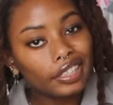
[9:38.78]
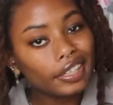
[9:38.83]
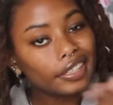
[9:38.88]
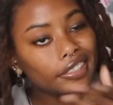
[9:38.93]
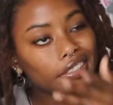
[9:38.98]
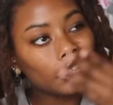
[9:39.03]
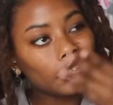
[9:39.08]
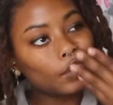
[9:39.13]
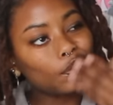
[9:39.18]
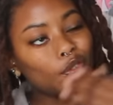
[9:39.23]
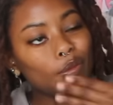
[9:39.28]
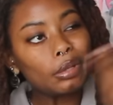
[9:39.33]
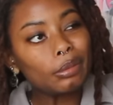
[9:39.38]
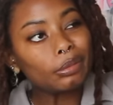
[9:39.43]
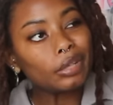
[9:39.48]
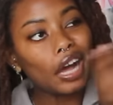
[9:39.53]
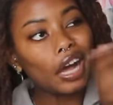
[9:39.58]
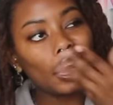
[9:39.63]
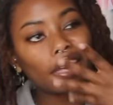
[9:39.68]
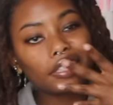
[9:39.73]
It's, like, from
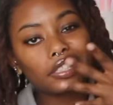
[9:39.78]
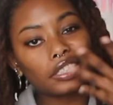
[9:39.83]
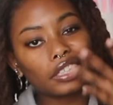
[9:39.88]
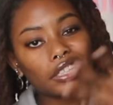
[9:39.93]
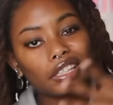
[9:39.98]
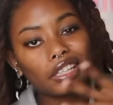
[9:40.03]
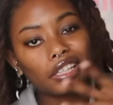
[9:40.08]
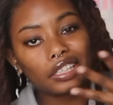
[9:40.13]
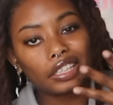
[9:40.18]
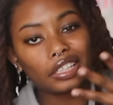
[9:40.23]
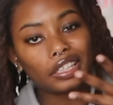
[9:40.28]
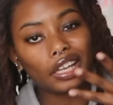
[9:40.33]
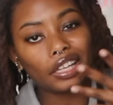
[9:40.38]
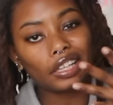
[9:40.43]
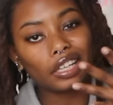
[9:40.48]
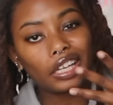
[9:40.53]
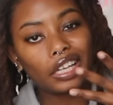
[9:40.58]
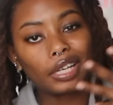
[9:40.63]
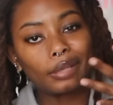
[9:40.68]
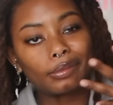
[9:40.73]
them constantly licking their
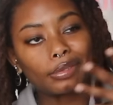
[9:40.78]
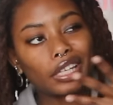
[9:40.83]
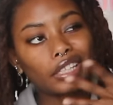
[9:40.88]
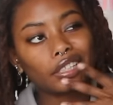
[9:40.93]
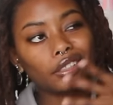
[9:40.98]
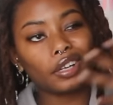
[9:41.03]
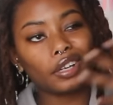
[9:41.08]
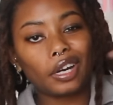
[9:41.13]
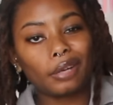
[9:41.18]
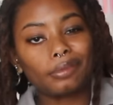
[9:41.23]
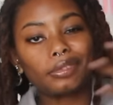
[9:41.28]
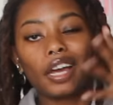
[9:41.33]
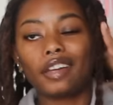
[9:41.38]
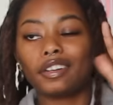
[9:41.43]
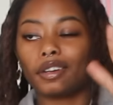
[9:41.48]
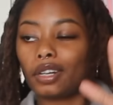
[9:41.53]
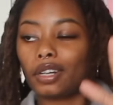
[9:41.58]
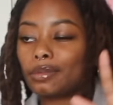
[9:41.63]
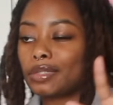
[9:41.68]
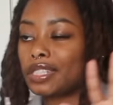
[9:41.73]
lips. Like, you know what I'm, y'all
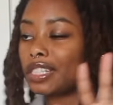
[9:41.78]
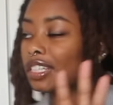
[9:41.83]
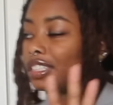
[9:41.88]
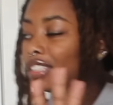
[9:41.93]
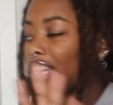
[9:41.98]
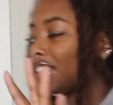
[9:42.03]
know what I'm saying.